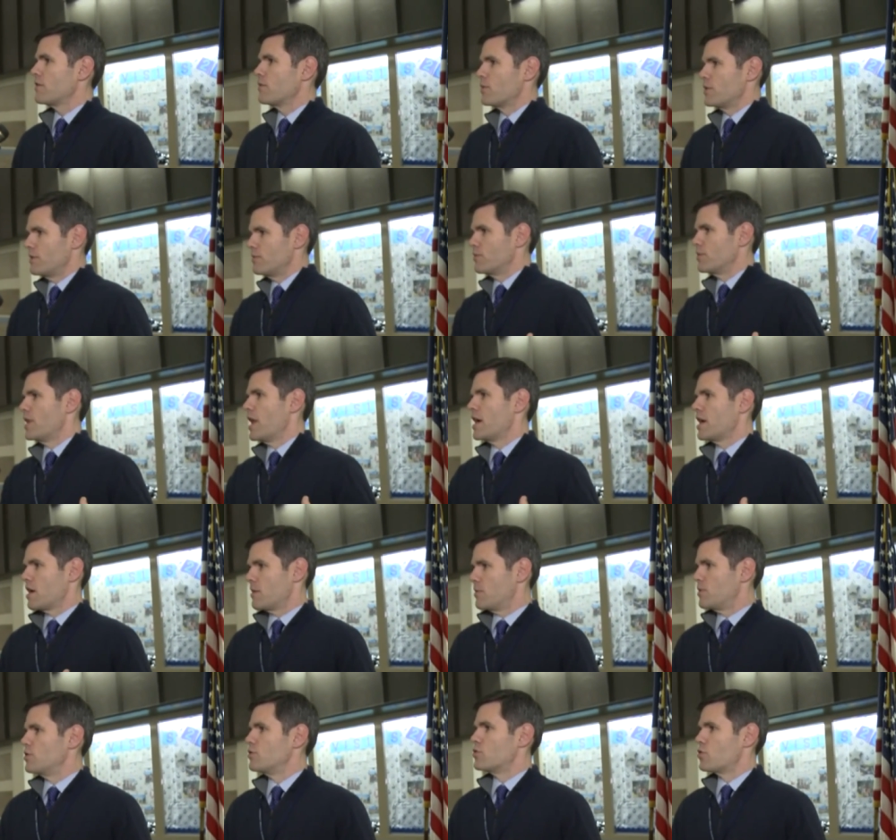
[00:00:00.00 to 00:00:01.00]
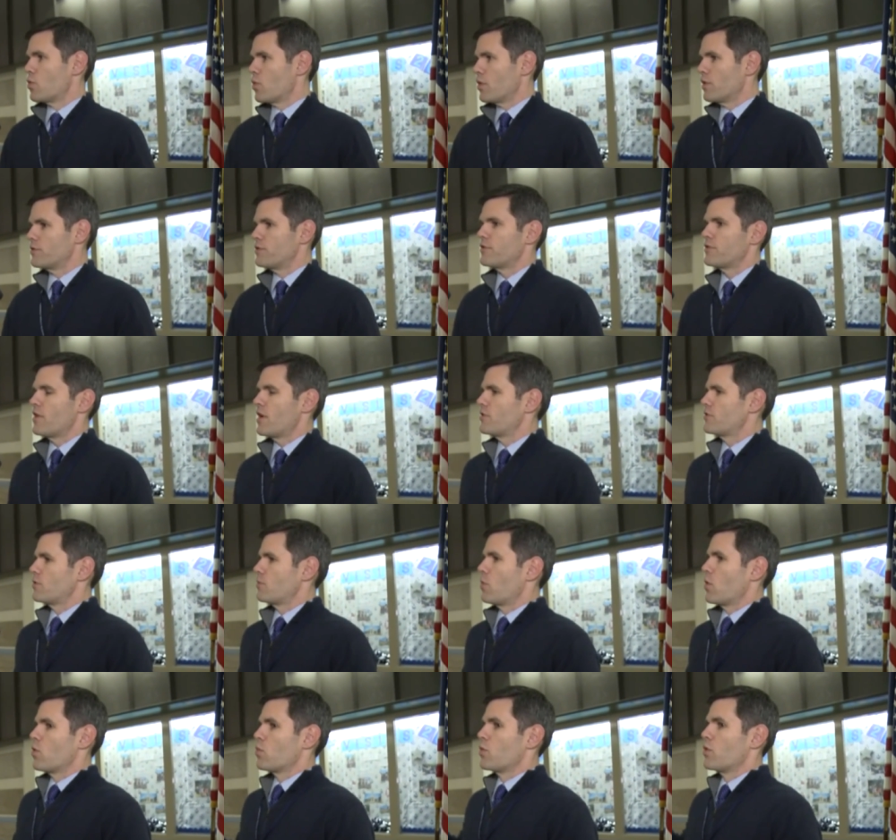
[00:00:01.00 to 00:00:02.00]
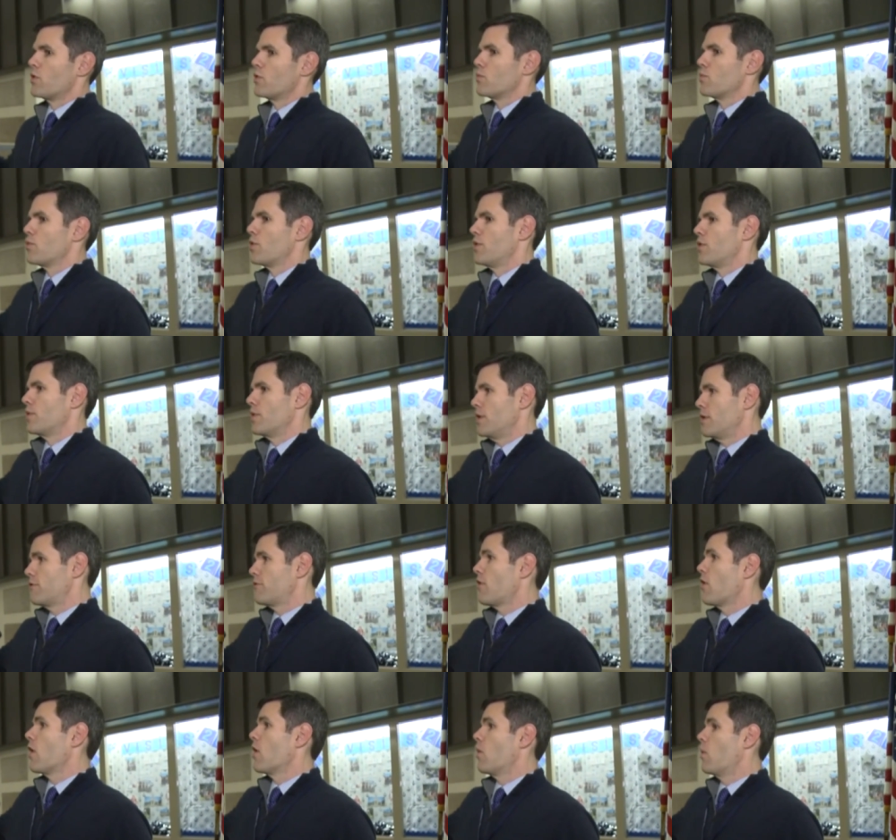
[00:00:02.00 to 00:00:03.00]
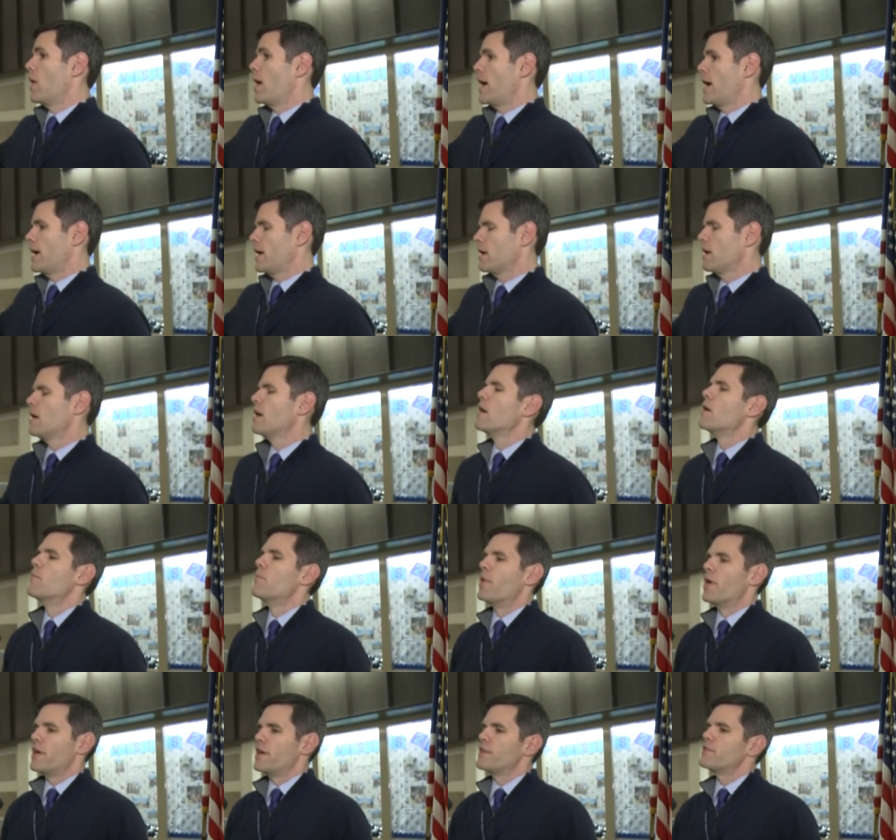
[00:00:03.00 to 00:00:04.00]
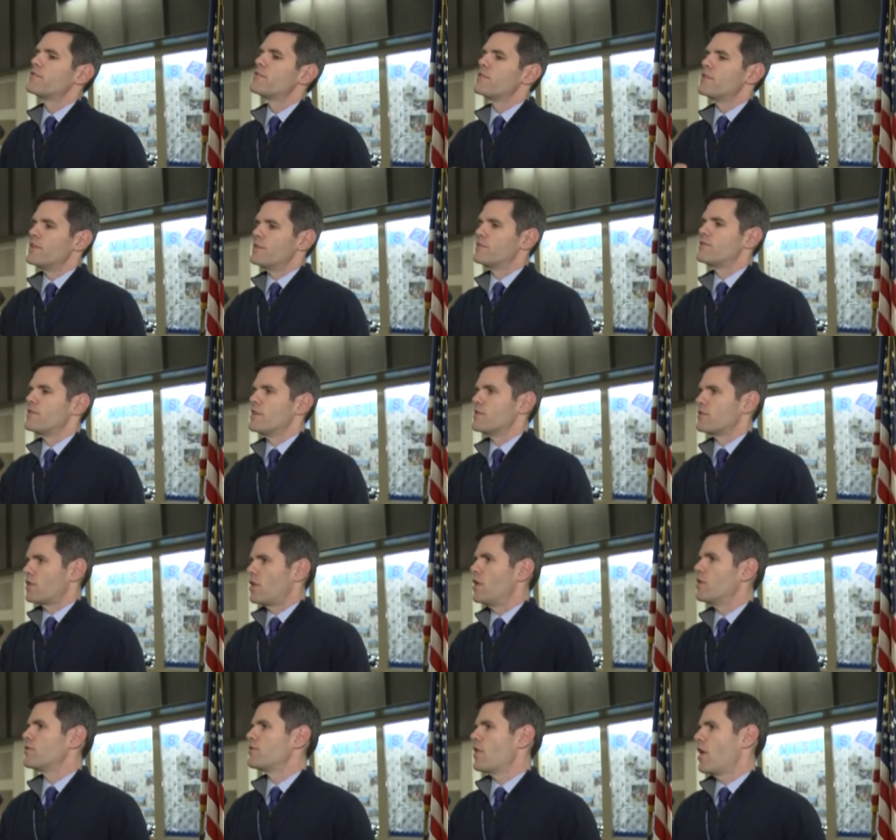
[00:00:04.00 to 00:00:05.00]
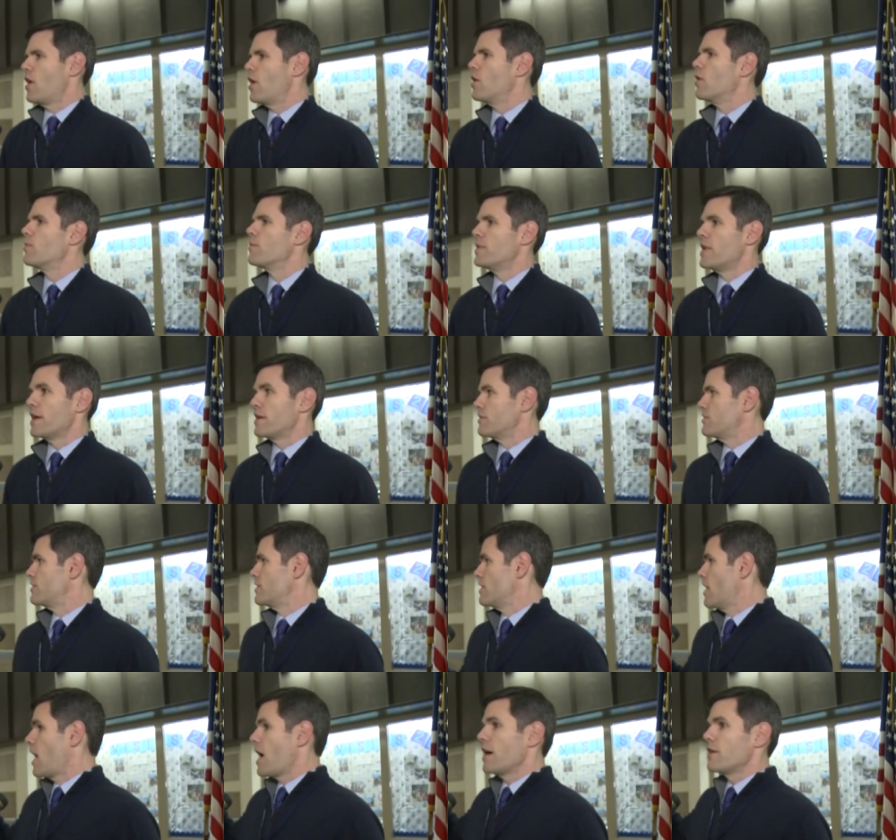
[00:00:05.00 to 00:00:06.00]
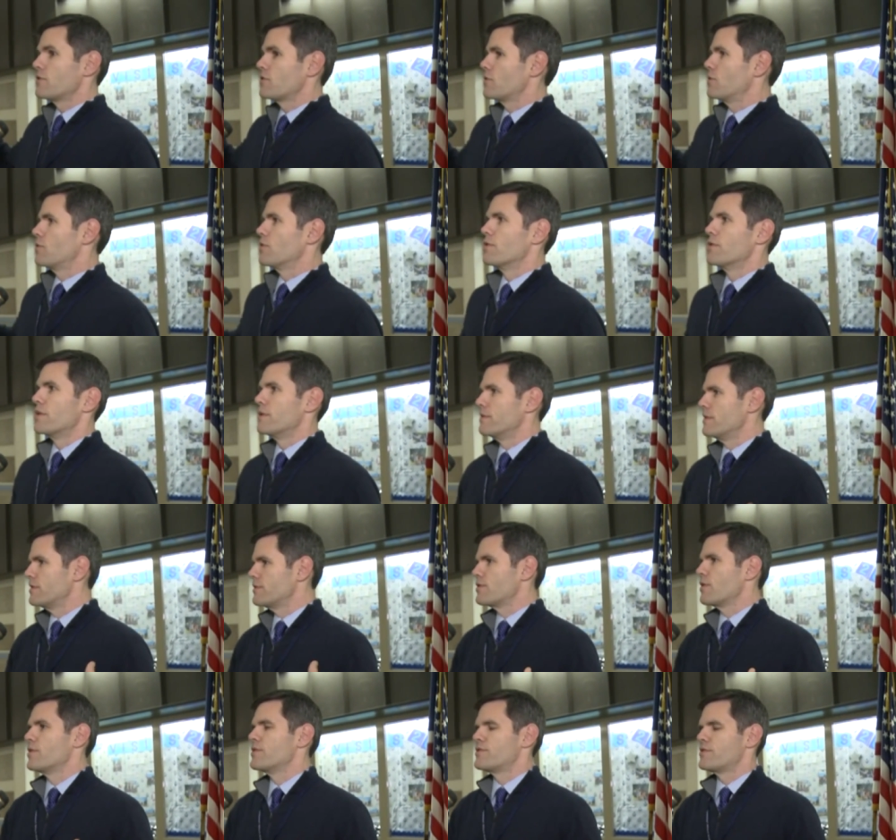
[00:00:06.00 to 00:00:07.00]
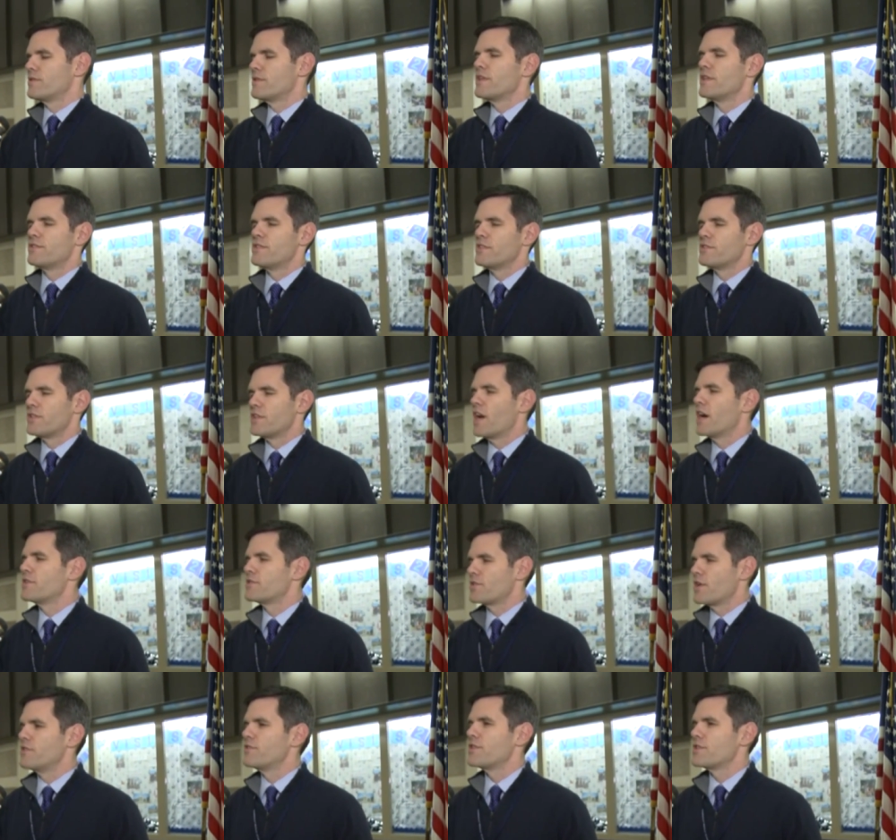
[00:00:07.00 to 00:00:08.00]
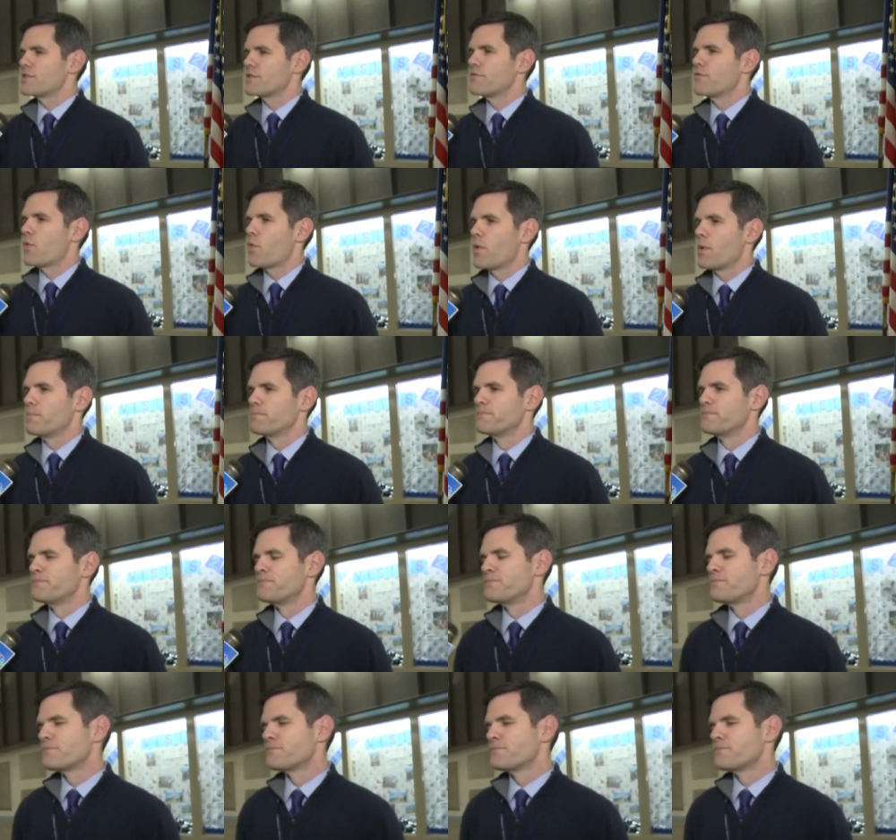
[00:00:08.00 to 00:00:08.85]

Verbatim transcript: And when, when they come and do tours, it's not somewhere really, really, really far away, but it's, it's, it's close to home and they can see the high school. And yeah. so it's, it's, it's, a nice transition for them. All right.